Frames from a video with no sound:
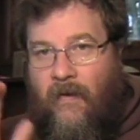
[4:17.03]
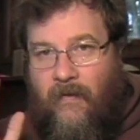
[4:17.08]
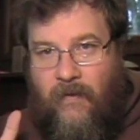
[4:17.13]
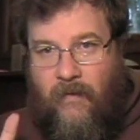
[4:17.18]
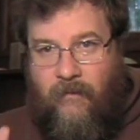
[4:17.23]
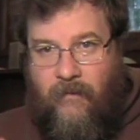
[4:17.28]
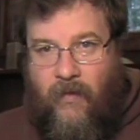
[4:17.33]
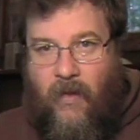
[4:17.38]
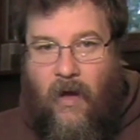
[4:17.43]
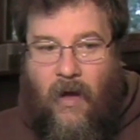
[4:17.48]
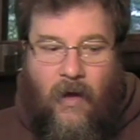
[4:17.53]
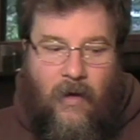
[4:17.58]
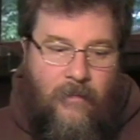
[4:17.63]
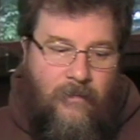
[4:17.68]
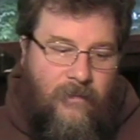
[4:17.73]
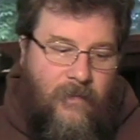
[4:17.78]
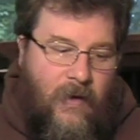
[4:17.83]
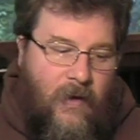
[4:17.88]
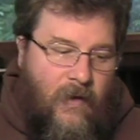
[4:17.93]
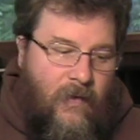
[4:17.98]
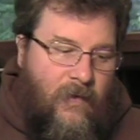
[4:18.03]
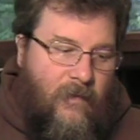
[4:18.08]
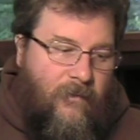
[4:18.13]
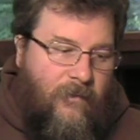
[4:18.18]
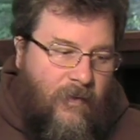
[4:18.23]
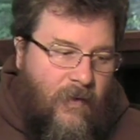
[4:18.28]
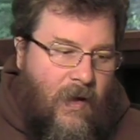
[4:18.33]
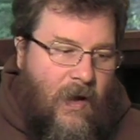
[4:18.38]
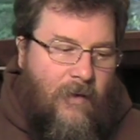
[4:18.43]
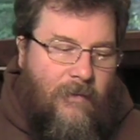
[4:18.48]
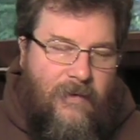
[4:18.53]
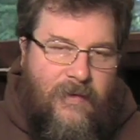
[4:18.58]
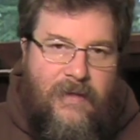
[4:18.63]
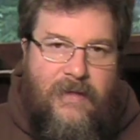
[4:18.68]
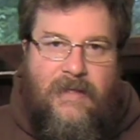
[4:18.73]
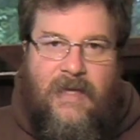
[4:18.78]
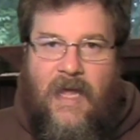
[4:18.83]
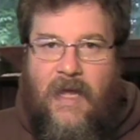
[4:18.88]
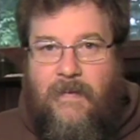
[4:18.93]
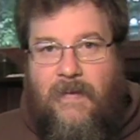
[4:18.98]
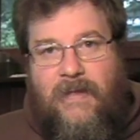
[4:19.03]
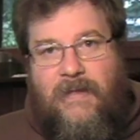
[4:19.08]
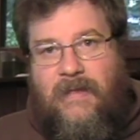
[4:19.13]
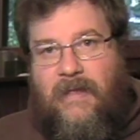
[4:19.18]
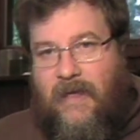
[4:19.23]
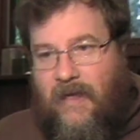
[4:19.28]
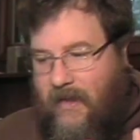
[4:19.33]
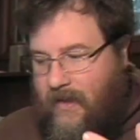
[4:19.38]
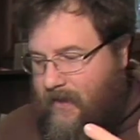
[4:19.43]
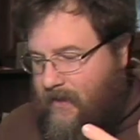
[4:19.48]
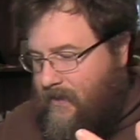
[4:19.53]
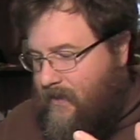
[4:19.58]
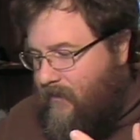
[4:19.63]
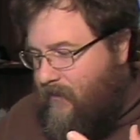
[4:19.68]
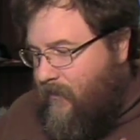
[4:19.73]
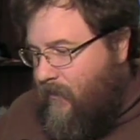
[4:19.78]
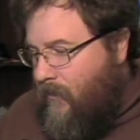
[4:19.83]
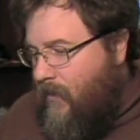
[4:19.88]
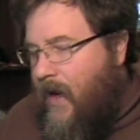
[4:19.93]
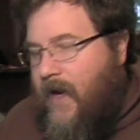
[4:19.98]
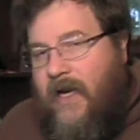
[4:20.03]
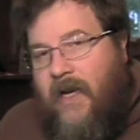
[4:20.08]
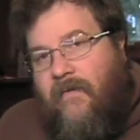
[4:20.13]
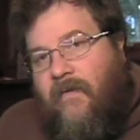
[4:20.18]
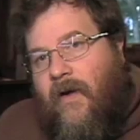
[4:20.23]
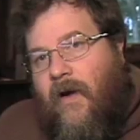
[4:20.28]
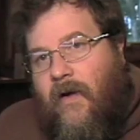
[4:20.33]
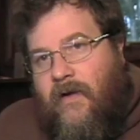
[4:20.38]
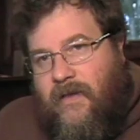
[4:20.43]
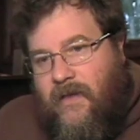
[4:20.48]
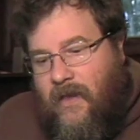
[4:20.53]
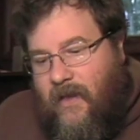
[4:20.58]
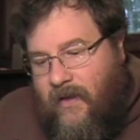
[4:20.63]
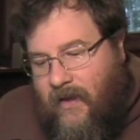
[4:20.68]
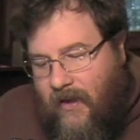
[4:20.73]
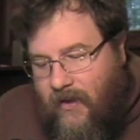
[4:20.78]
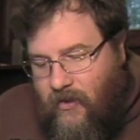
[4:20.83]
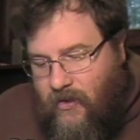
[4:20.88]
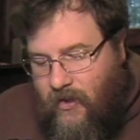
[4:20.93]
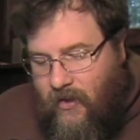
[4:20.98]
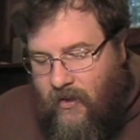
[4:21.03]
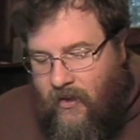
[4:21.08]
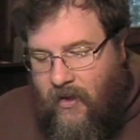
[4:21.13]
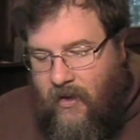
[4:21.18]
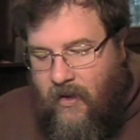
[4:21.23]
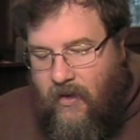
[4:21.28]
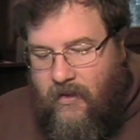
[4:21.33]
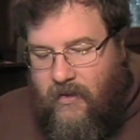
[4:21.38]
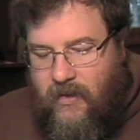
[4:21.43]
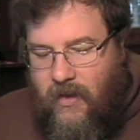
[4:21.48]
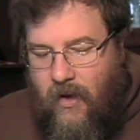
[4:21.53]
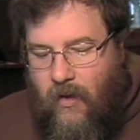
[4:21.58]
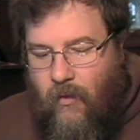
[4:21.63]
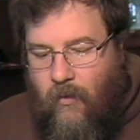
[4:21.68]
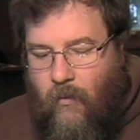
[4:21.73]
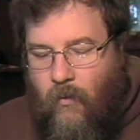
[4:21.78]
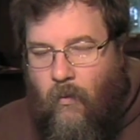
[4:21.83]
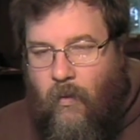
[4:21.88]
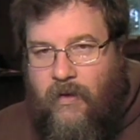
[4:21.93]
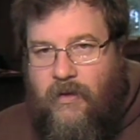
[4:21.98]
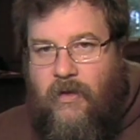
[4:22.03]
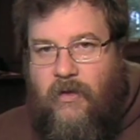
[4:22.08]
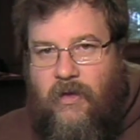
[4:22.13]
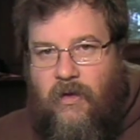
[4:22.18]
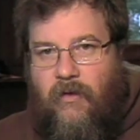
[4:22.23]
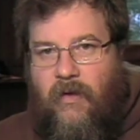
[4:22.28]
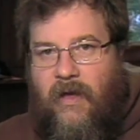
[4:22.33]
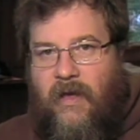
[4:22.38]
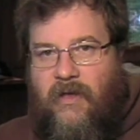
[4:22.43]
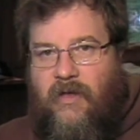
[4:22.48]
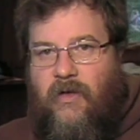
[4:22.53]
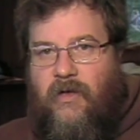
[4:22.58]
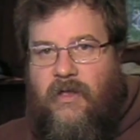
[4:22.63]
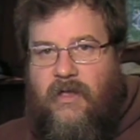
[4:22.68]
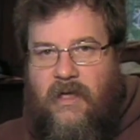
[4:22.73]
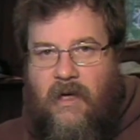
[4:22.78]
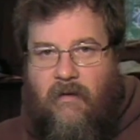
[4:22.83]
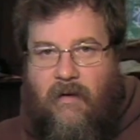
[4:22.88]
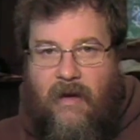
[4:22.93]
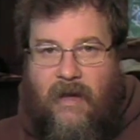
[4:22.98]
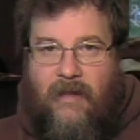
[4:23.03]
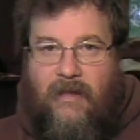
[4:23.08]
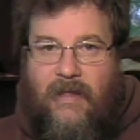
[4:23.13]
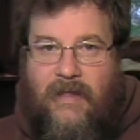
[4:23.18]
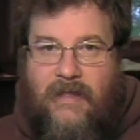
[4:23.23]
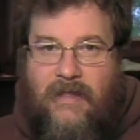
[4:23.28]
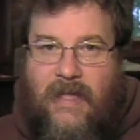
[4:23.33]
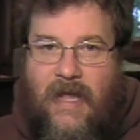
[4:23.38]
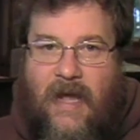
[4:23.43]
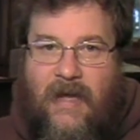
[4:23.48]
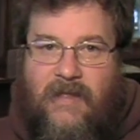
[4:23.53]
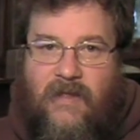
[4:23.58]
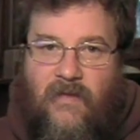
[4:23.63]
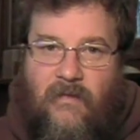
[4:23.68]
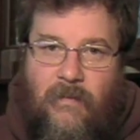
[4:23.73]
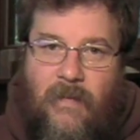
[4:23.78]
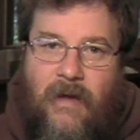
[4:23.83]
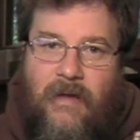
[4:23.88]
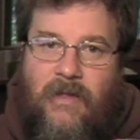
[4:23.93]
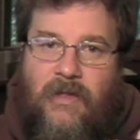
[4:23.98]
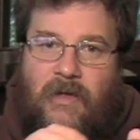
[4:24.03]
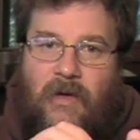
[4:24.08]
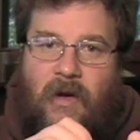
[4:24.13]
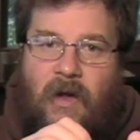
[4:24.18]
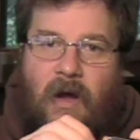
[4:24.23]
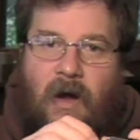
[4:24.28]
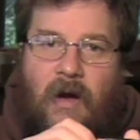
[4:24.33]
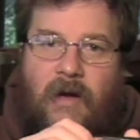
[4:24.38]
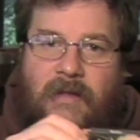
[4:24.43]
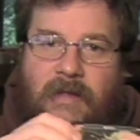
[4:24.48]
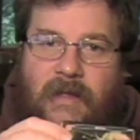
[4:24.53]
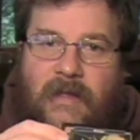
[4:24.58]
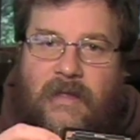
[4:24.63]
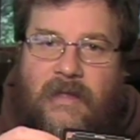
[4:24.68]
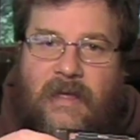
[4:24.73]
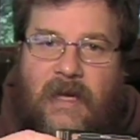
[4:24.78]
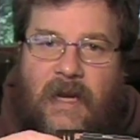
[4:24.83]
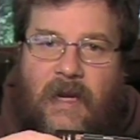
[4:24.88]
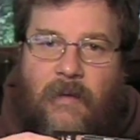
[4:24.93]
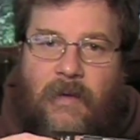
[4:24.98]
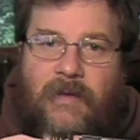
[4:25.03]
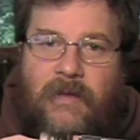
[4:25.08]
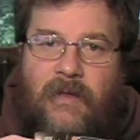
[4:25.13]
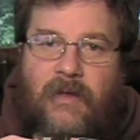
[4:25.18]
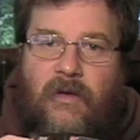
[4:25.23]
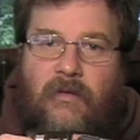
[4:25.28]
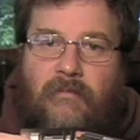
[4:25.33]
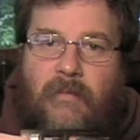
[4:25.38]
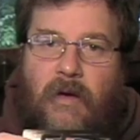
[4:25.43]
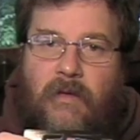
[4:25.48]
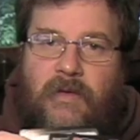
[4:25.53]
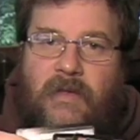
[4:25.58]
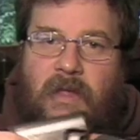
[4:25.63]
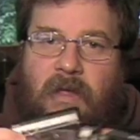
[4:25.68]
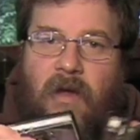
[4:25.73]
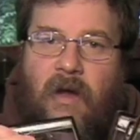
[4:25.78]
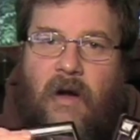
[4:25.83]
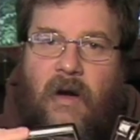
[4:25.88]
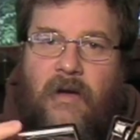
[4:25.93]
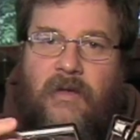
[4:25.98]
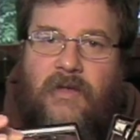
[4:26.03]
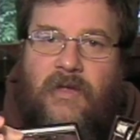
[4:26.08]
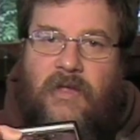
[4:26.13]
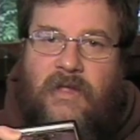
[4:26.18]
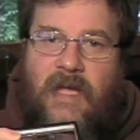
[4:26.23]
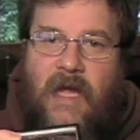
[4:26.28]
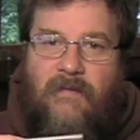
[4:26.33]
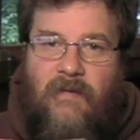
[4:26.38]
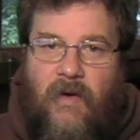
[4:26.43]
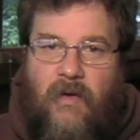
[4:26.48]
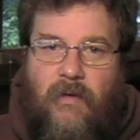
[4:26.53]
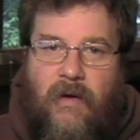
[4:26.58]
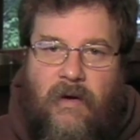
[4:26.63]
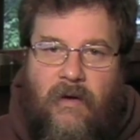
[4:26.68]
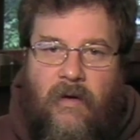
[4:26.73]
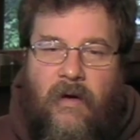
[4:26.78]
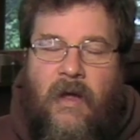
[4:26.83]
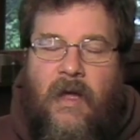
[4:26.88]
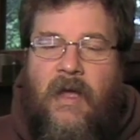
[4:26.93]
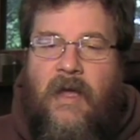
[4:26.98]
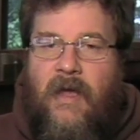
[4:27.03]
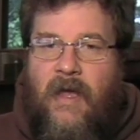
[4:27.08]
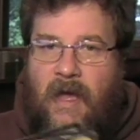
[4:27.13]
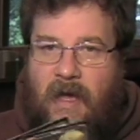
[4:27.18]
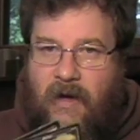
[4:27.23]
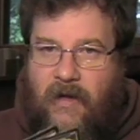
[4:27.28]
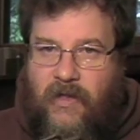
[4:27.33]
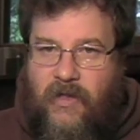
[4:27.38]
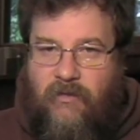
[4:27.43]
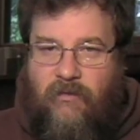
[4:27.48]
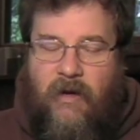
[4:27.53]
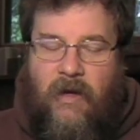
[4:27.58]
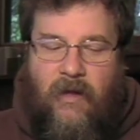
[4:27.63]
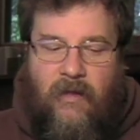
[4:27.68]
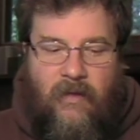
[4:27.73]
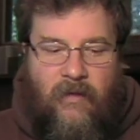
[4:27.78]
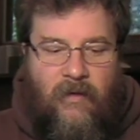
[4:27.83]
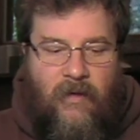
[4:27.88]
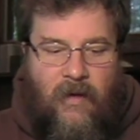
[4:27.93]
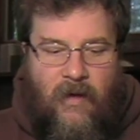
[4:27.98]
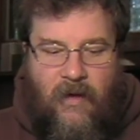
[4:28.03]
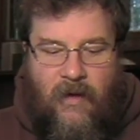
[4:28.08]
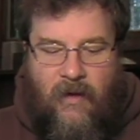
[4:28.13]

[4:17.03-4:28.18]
The flaw. The flaw with this game is the variety of cards in the dungeon. So what you're doing is you're staring at these stacks of monster cards and deciding what to do. Most of the cards just have a critter and a strength.